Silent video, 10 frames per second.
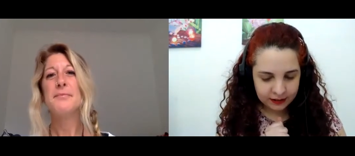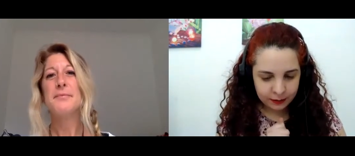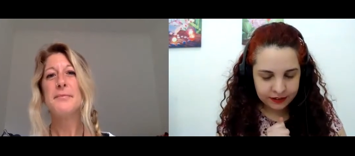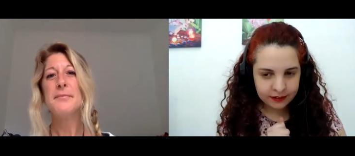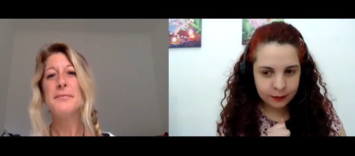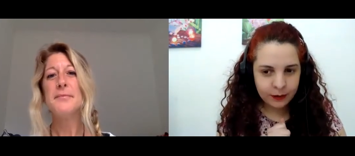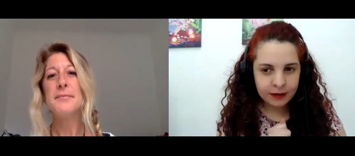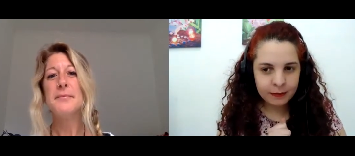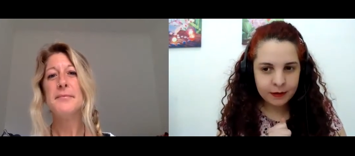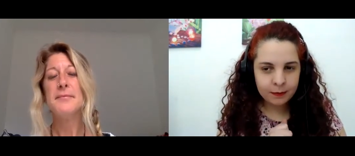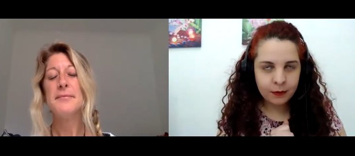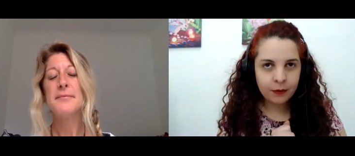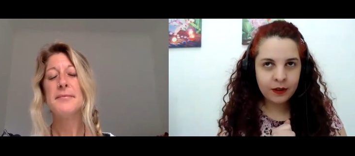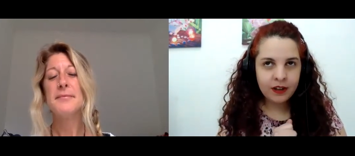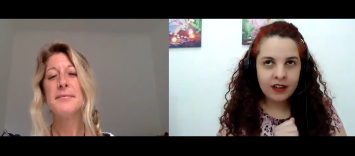Speaker 1: the reason why people
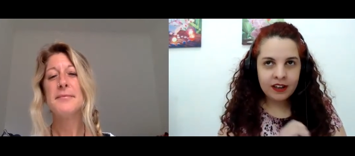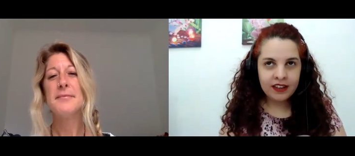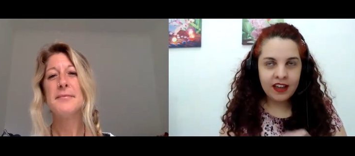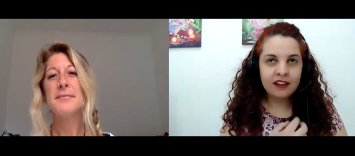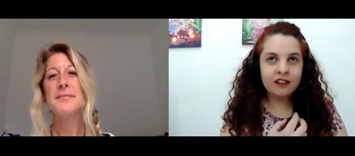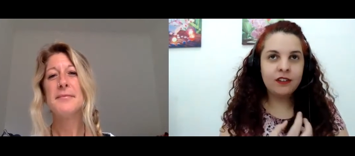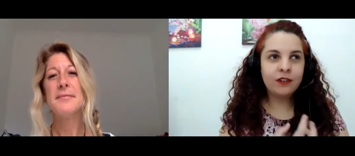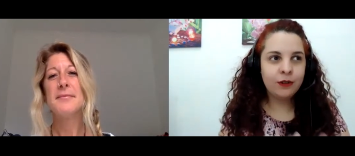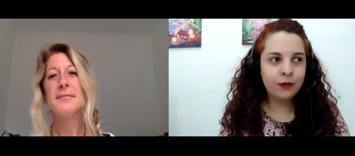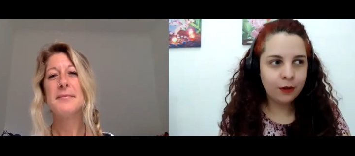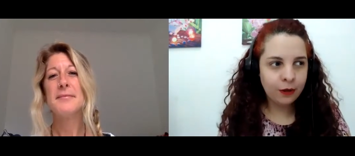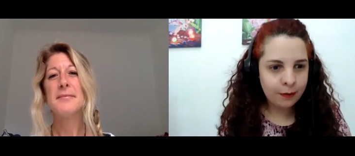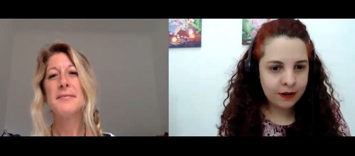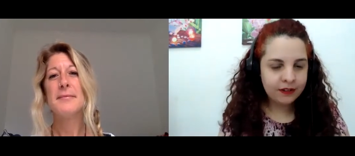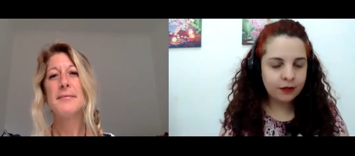get into
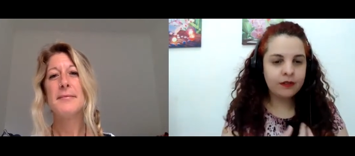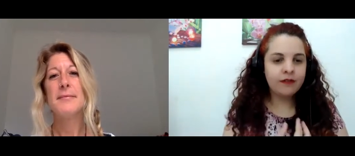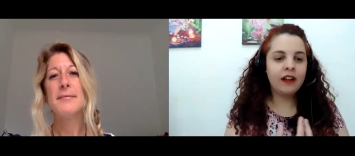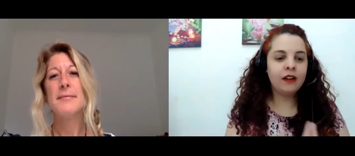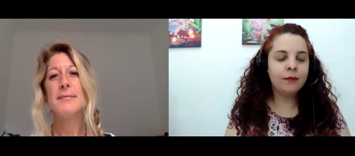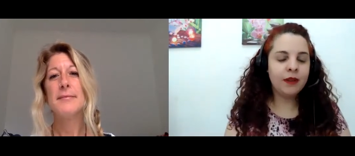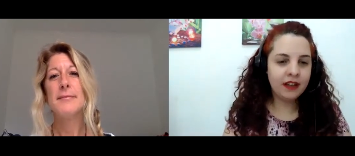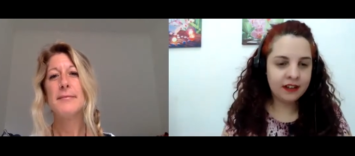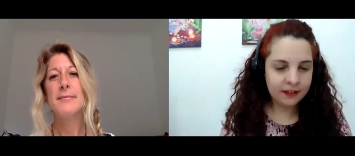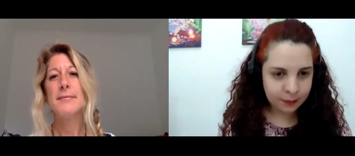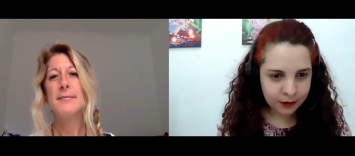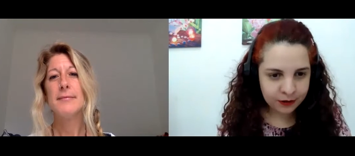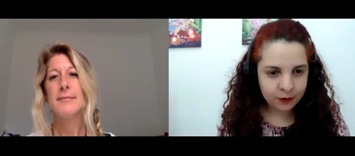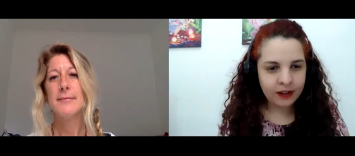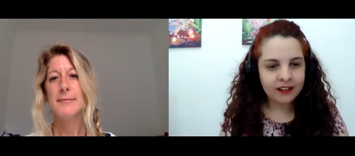personal development and
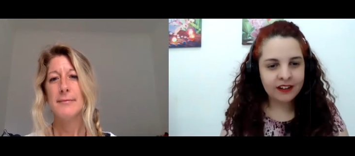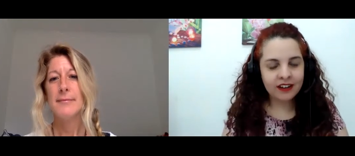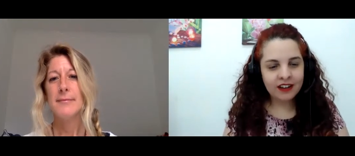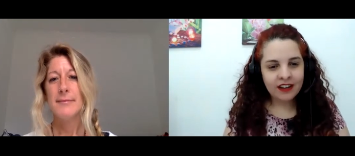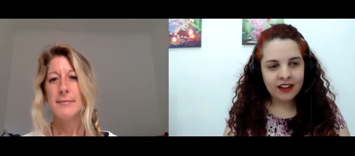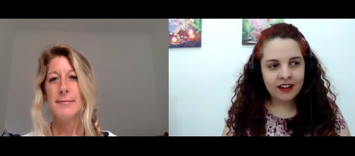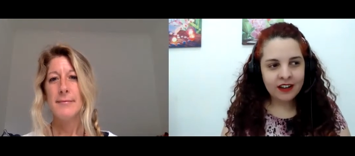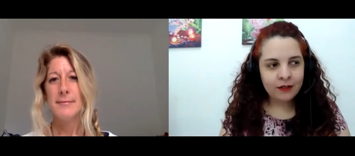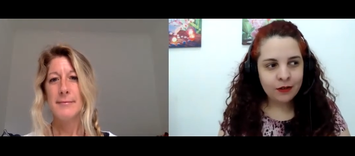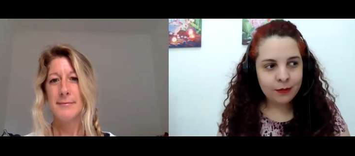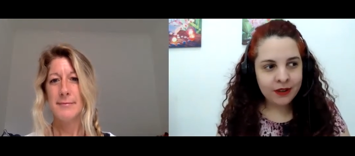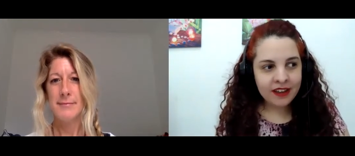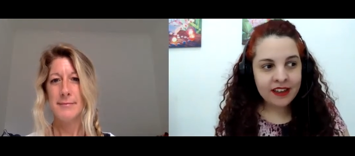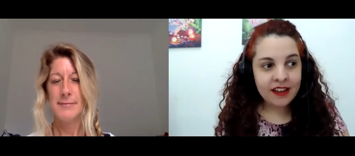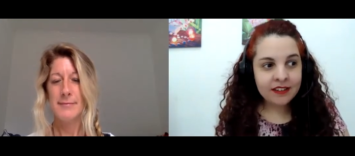spirituality. For me, I
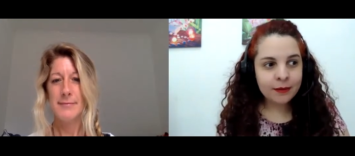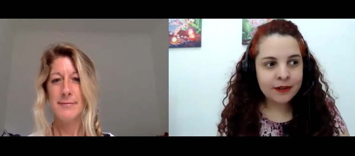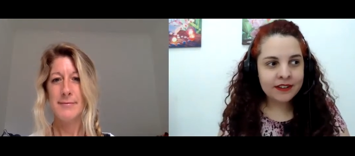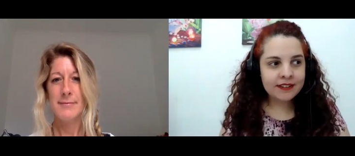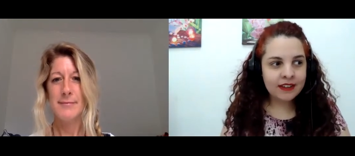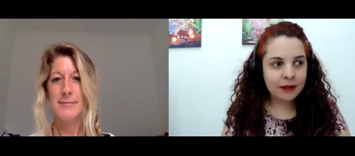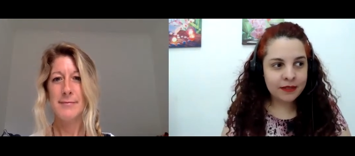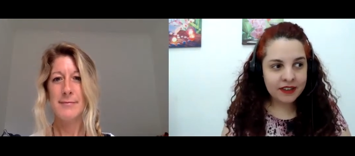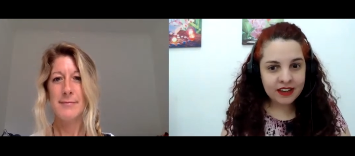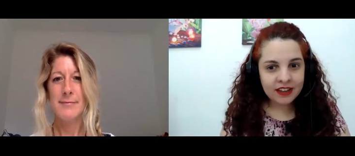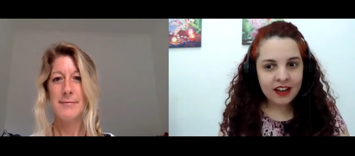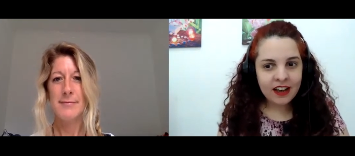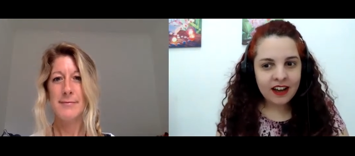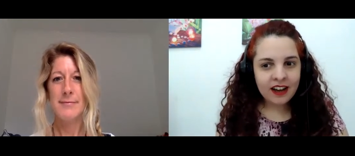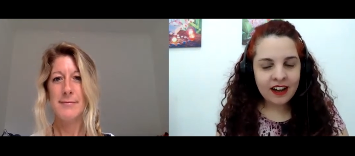guess it was the same thing.
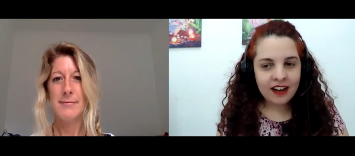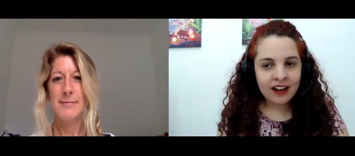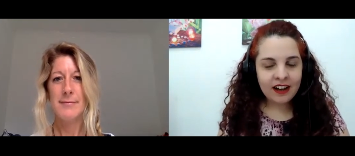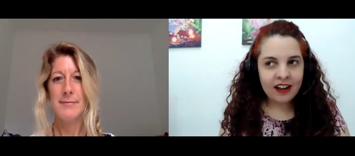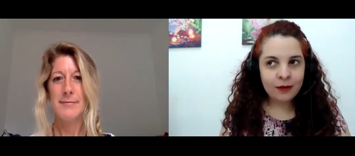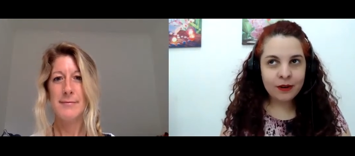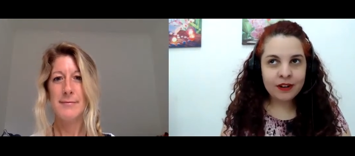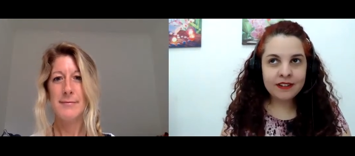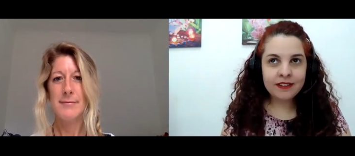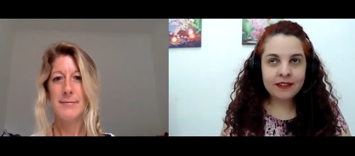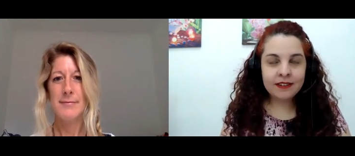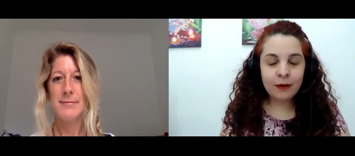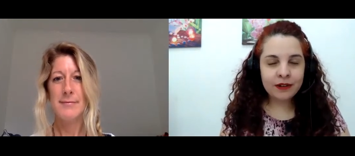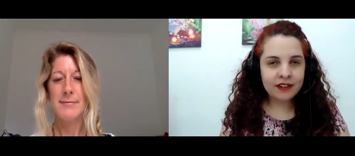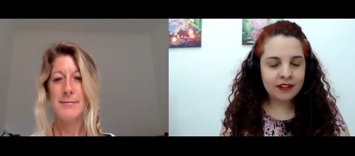Uh, I was I
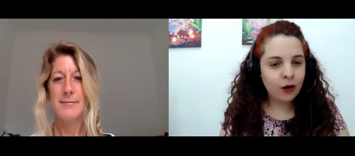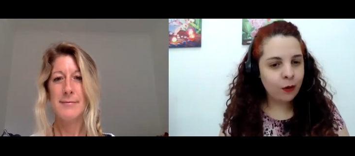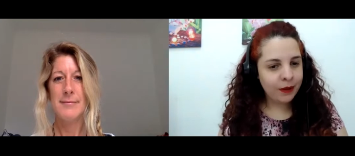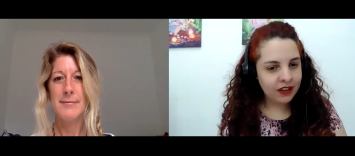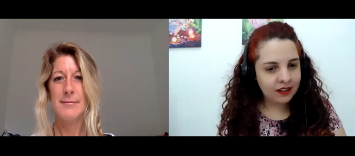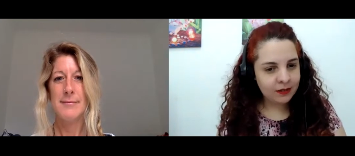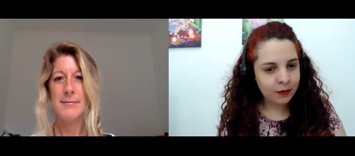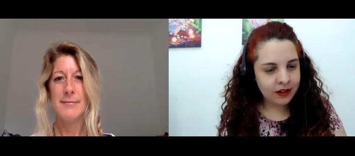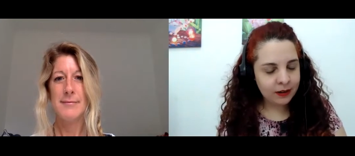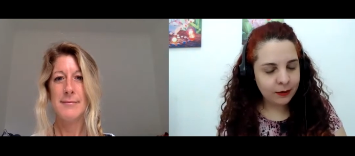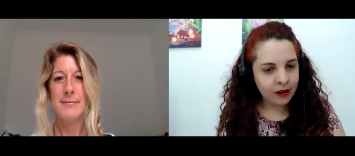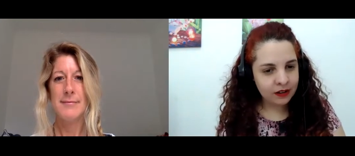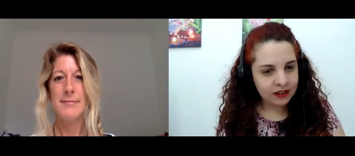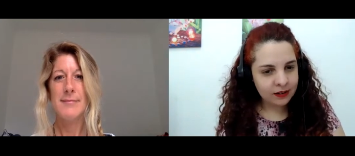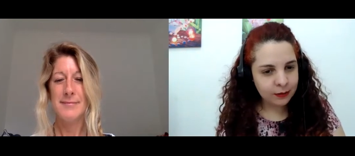wasn't coping really
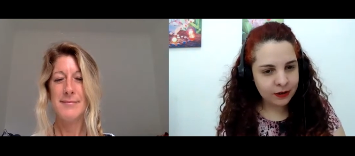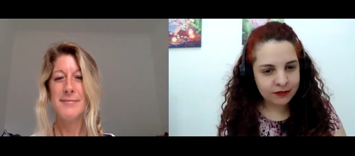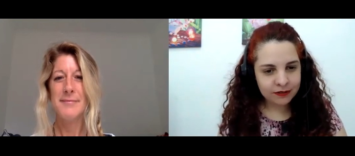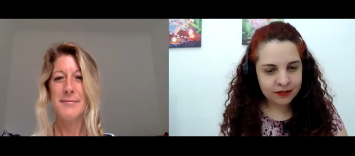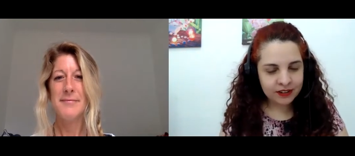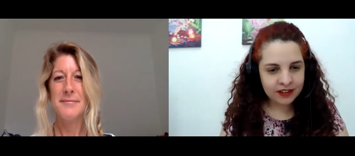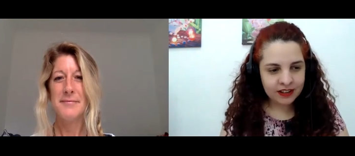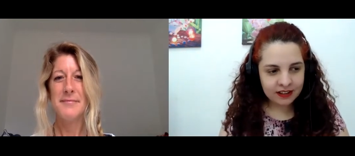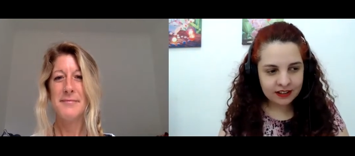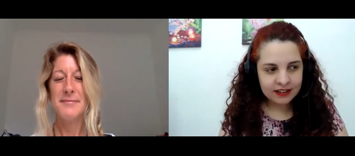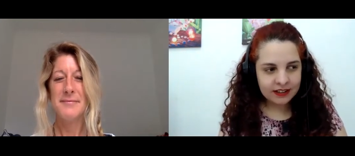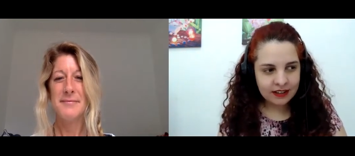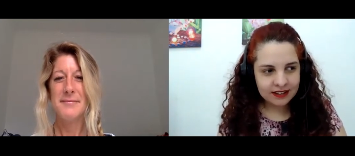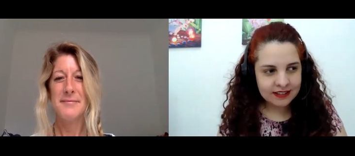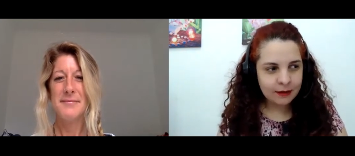well with
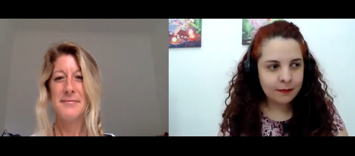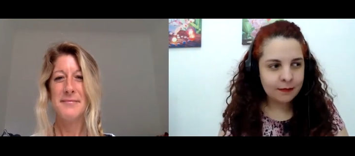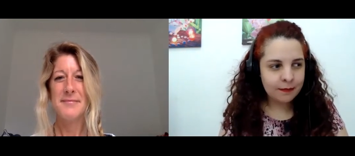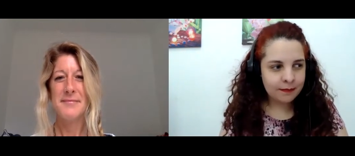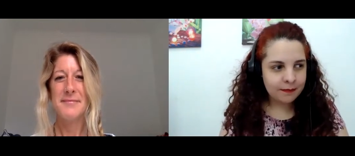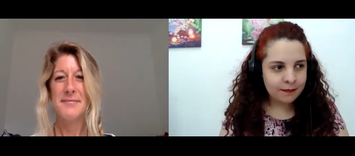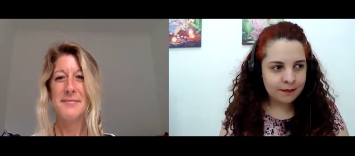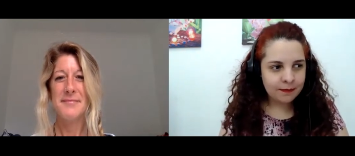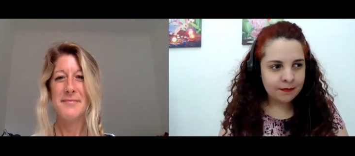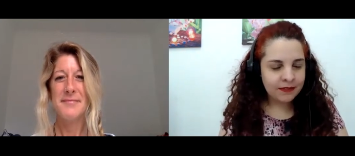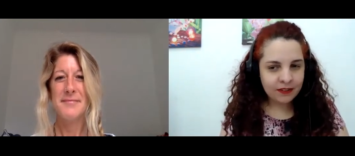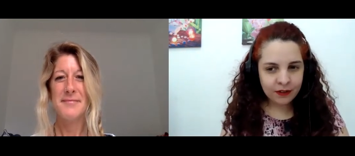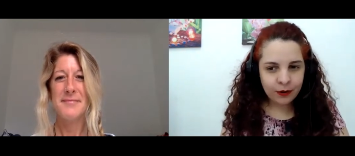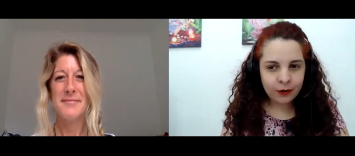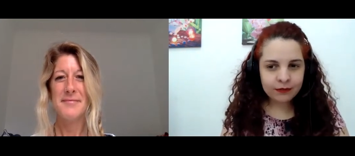some
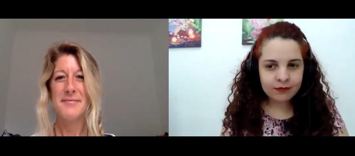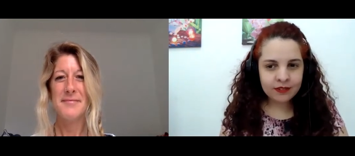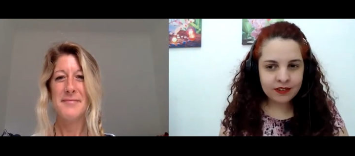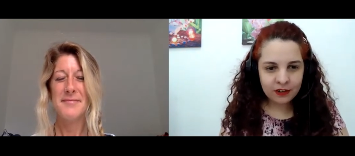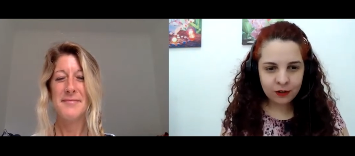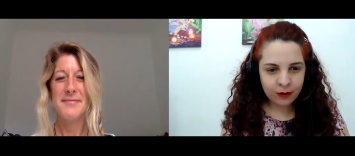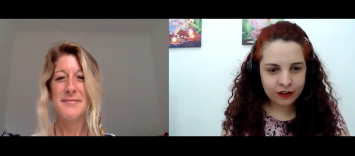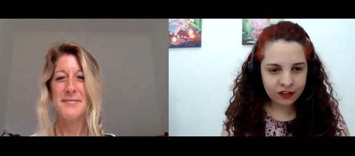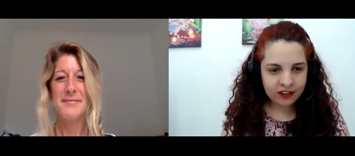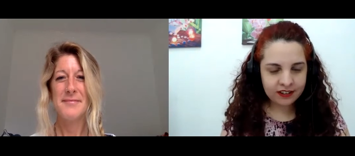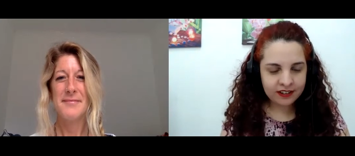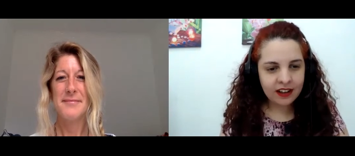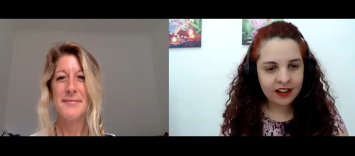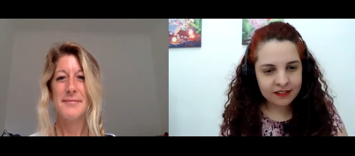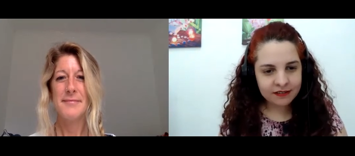difficult situations in
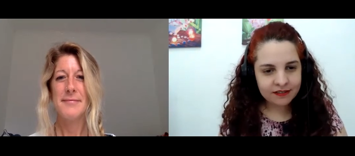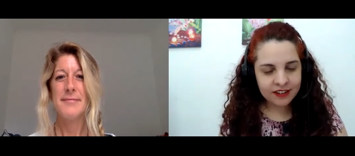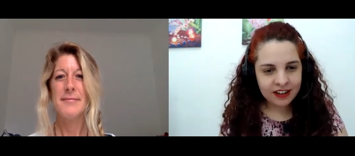life,